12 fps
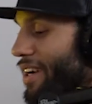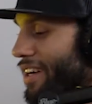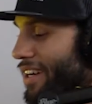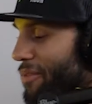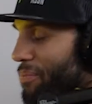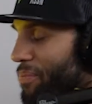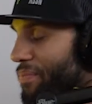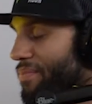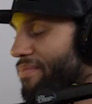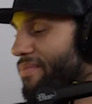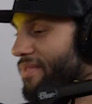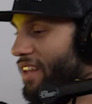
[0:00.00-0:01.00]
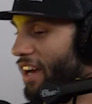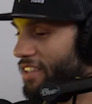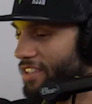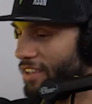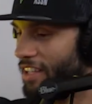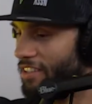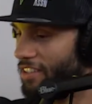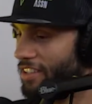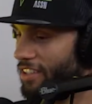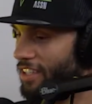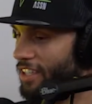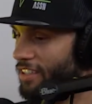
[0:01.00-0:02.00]
But, no, so he
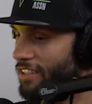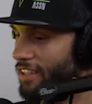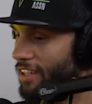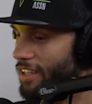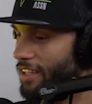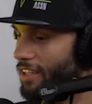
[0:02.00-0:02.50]
looked good.